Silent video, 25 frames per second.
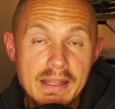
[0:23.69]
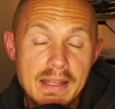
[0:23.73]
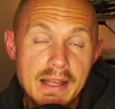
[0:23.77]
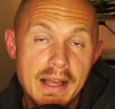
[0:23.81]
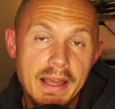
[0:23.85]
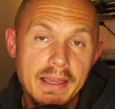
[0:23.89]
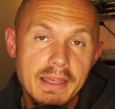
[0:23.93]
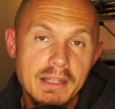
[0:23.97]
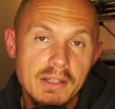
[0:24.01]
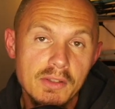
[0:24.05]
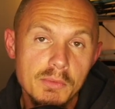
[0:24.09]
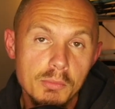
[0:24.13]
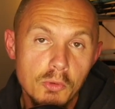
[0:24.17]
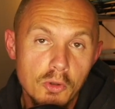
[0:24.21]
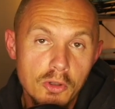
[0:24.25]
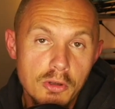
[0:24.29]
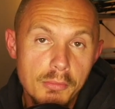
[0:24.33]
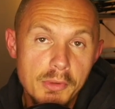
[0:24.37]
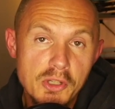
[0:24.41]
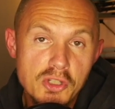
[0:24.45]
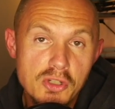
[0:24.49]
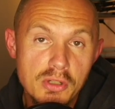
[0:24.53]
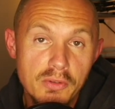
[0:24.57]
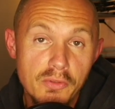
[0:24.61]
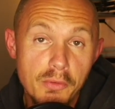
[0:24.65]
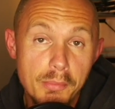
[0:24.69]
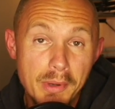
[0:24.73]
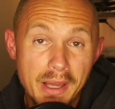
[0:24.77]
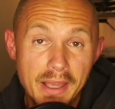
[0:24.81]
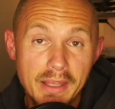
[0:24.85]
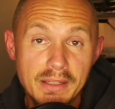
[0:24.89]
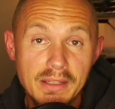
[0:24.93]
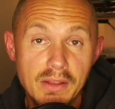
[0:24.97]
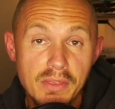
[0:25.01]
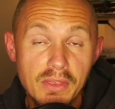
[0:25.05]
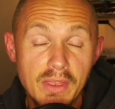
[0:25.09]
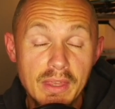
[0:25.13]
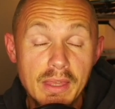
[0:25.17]
I get a small commission if you buy
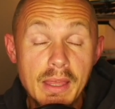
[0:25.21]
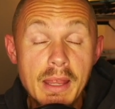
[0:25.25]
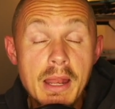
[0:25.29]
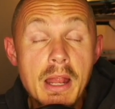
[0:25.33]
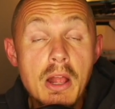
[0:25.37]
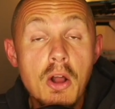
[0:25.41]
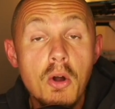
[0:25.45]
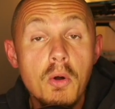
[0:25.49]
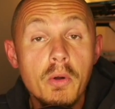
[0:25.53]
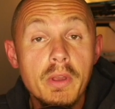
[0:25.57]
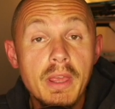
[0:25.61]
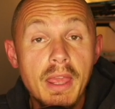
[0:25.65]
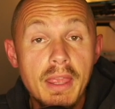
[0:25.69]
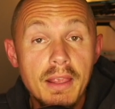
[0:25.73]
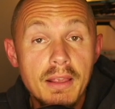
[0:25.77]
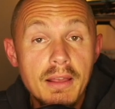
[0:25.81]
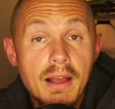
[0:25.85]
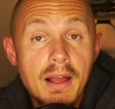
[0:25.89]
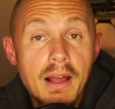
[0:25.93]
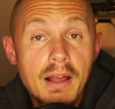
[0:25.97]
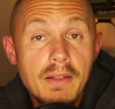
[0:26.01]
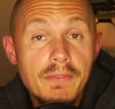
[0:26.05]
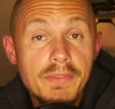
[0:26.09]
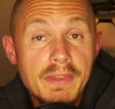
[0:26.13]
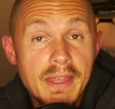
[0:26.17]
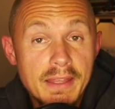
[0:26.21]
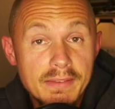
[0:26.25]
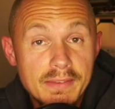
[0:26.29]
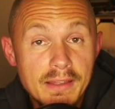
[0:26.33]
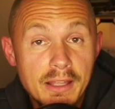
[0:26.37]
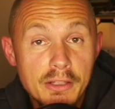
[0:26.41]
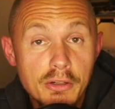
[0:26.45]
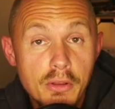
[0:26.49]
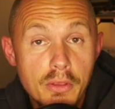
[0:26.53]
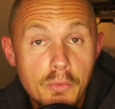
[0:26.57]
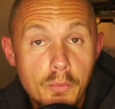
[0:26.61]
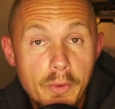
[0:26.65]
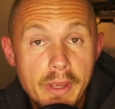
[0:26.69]
anything. Okay, that out
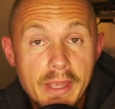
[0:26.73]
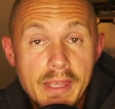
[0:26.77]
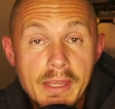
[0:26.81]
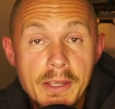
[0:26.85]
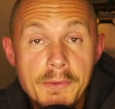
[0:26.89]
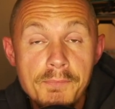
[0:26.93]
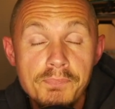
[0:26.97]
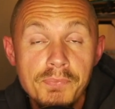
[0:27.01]
of the way.